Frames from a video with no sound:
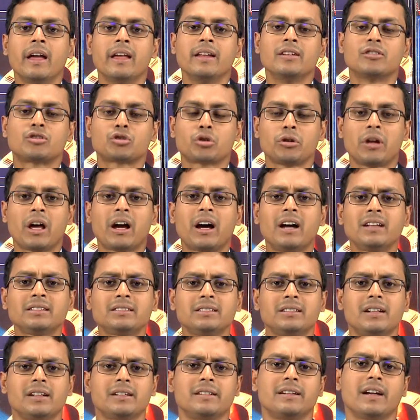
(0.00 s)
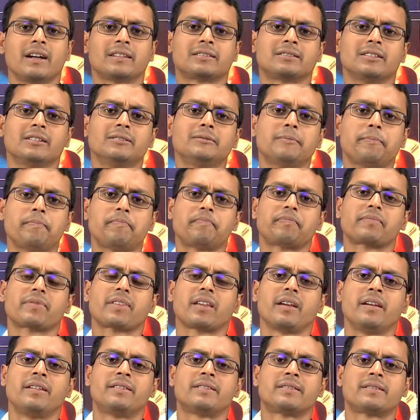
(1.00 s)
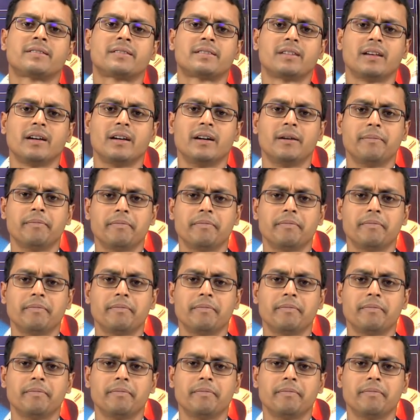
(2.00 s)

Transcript: In Sonogashira reaction, it's